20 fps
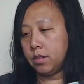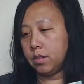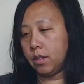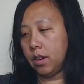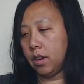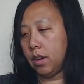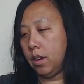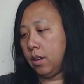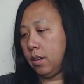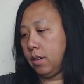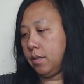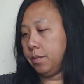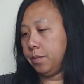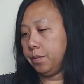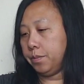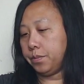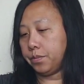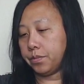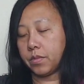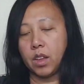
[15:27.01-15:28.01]
Um,
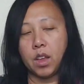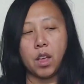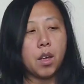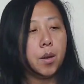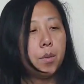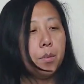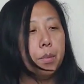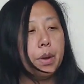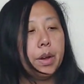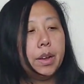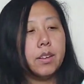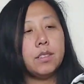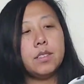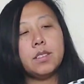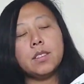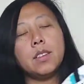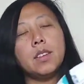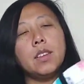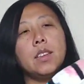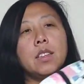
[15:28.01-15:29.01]
but
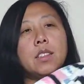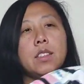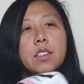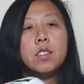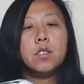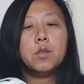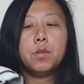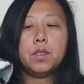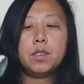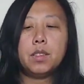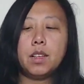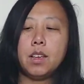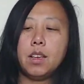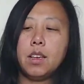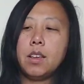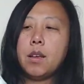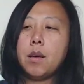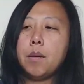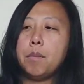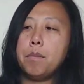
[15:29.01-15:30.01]
this was like
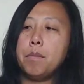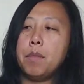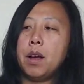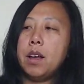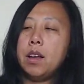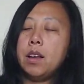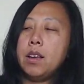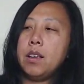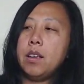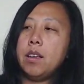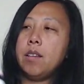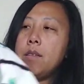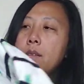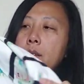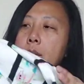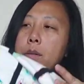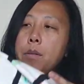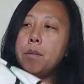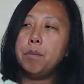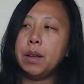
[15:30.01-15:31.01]
my
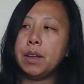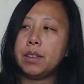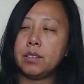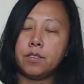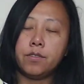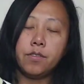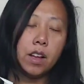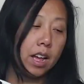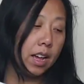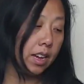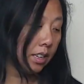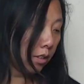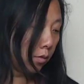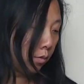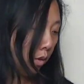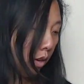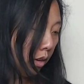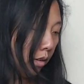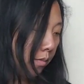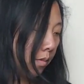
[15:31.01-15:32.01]
best find.
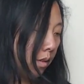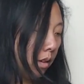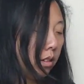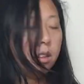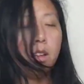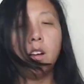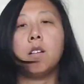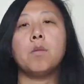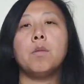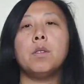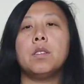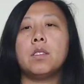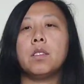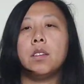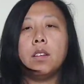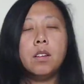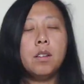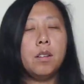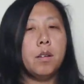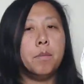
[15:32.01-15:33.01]
Well, along with
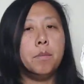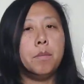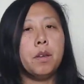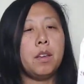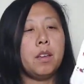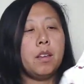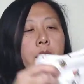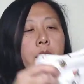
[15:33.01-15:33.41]
the my